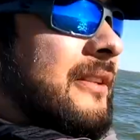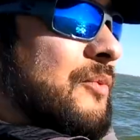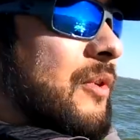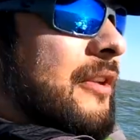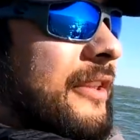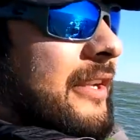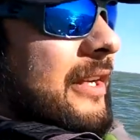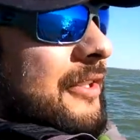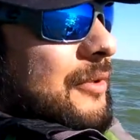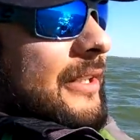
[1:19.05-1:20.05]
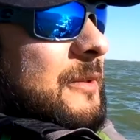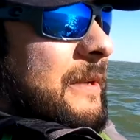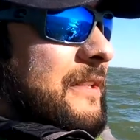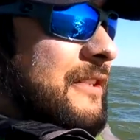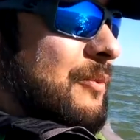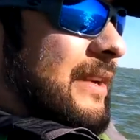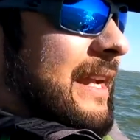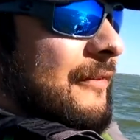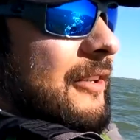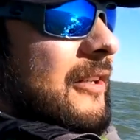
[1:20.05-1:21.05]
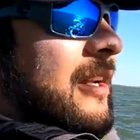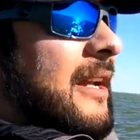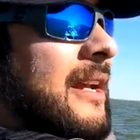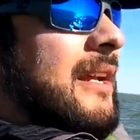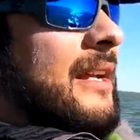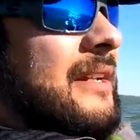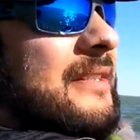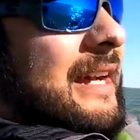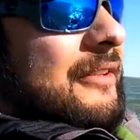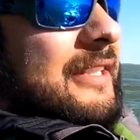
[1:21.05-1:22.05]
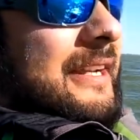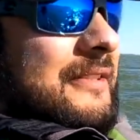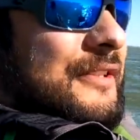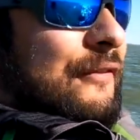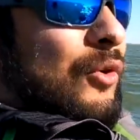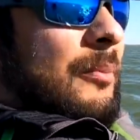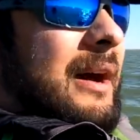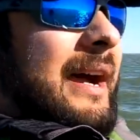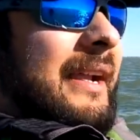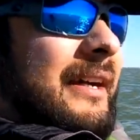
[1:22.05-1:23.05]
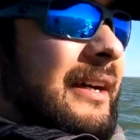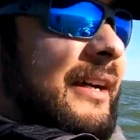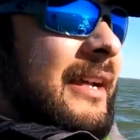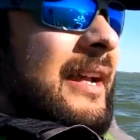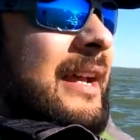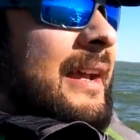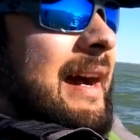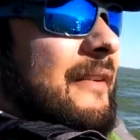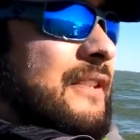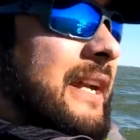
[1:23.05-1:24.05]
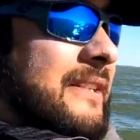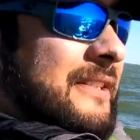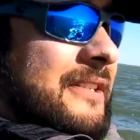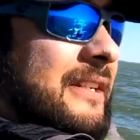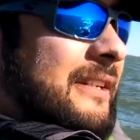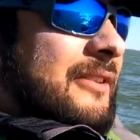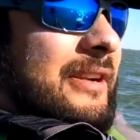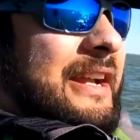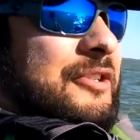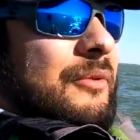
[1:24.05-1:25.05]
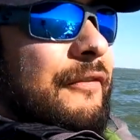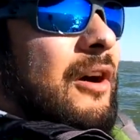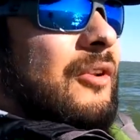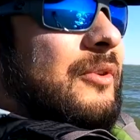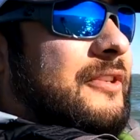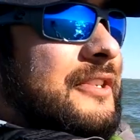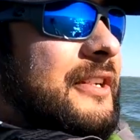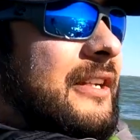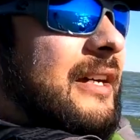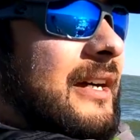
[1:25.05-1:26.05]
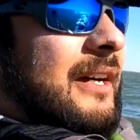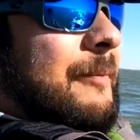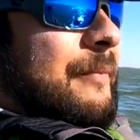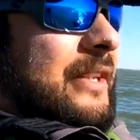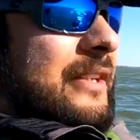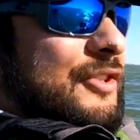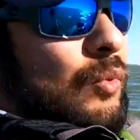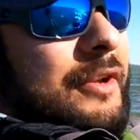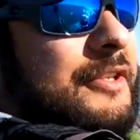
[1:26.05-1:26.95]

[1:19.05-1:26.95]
It's one of the unique species that we have here in South Texas for my out of Texas and international followers. It's one of the